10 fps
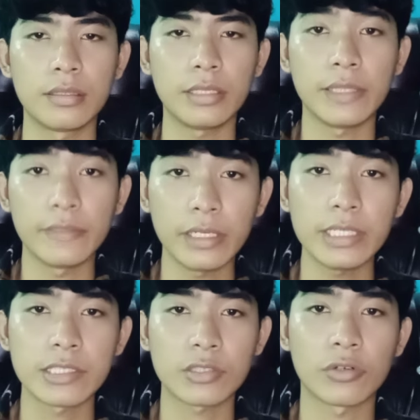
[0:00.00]
In
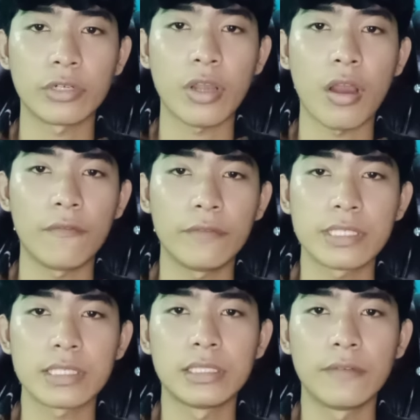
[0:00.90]
the history of
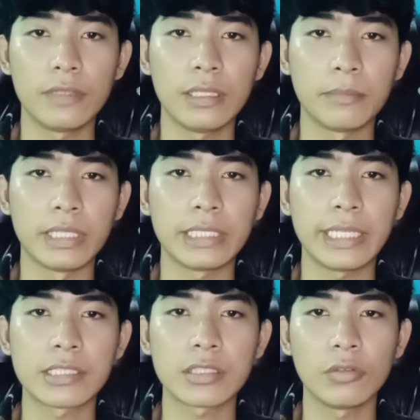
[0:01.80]
its
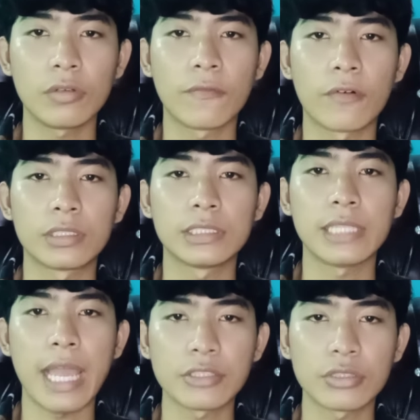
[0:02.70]
development, it's looked for the
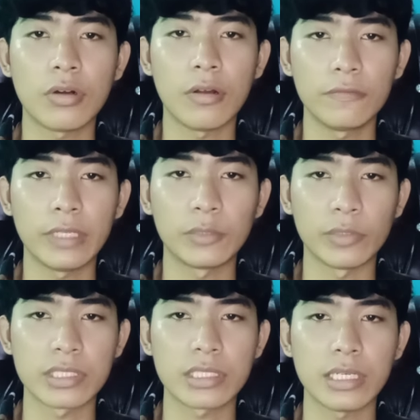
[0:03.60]
nature of
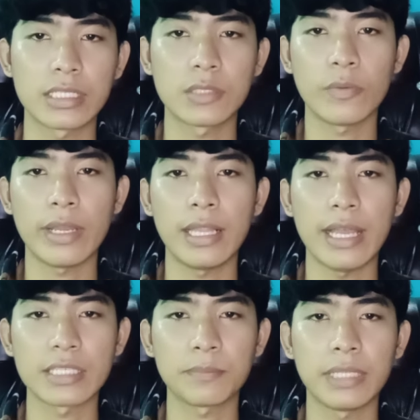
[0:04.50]
language as well
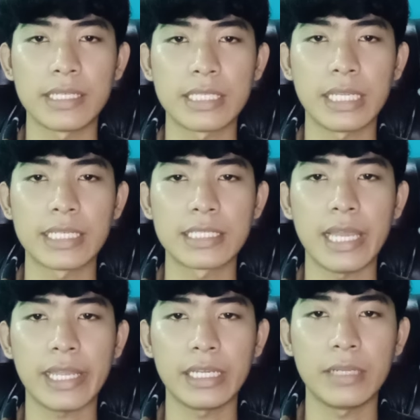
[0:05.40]
as placing as
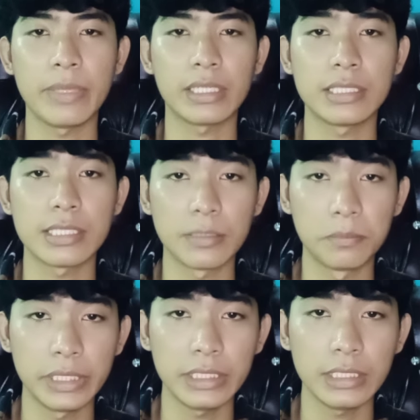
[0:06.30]
an academic
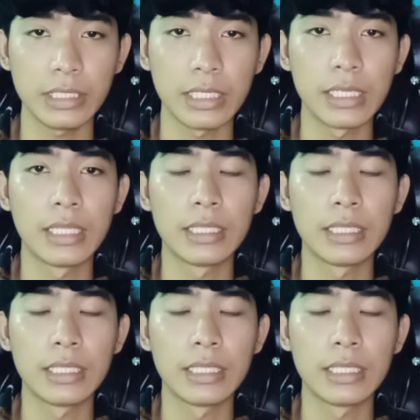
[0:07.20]
discipline.